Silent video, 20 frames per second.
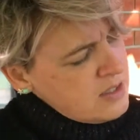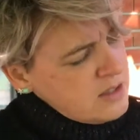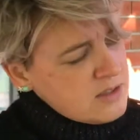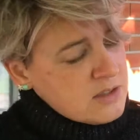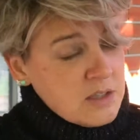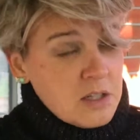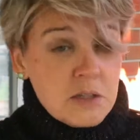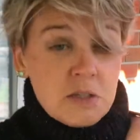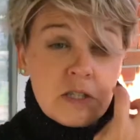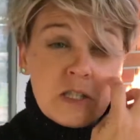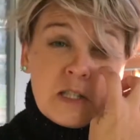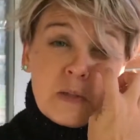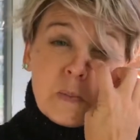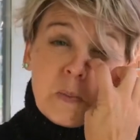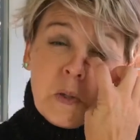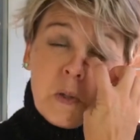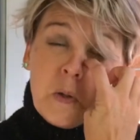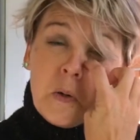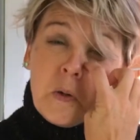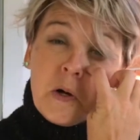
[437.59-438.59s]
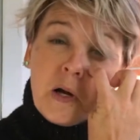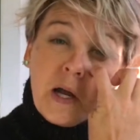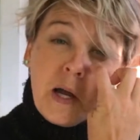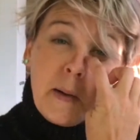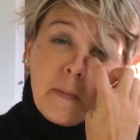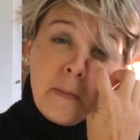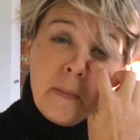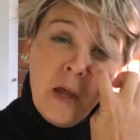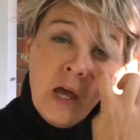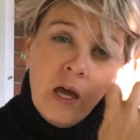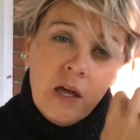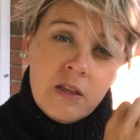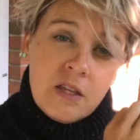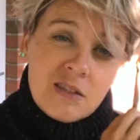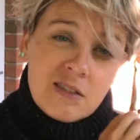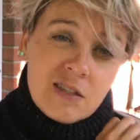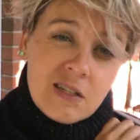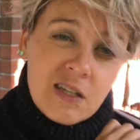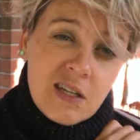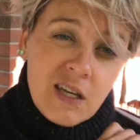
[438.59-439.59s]
he starts his program
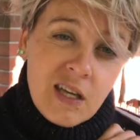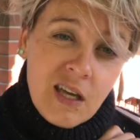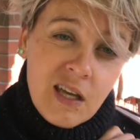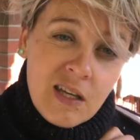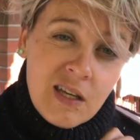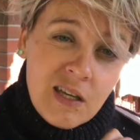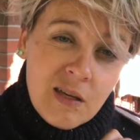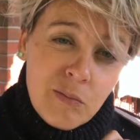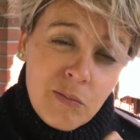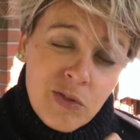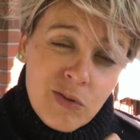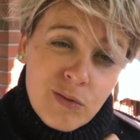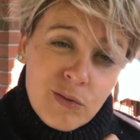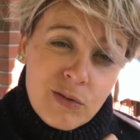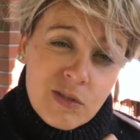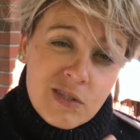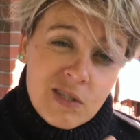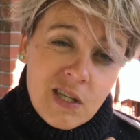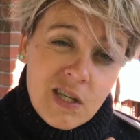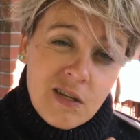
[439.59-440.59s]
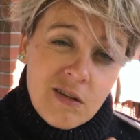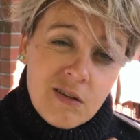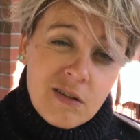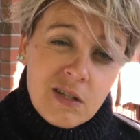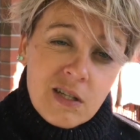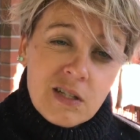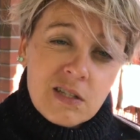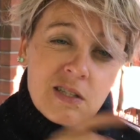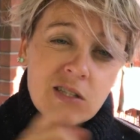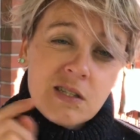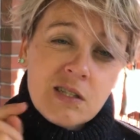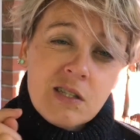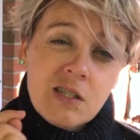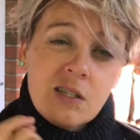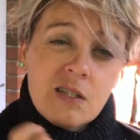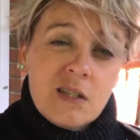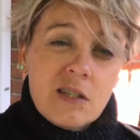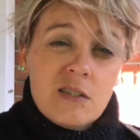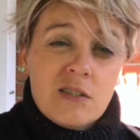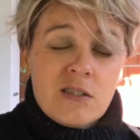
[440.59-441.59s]
that's going to get him through the security to
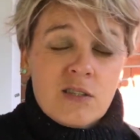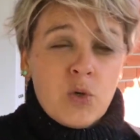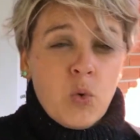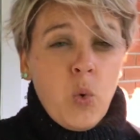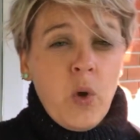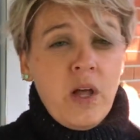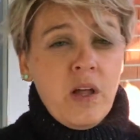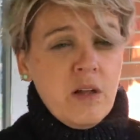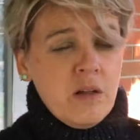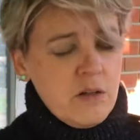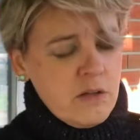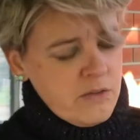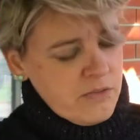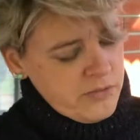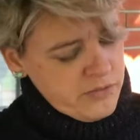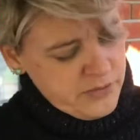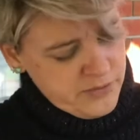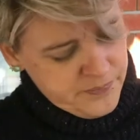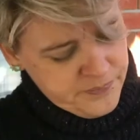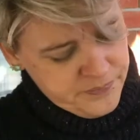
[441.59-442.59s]
steal his 12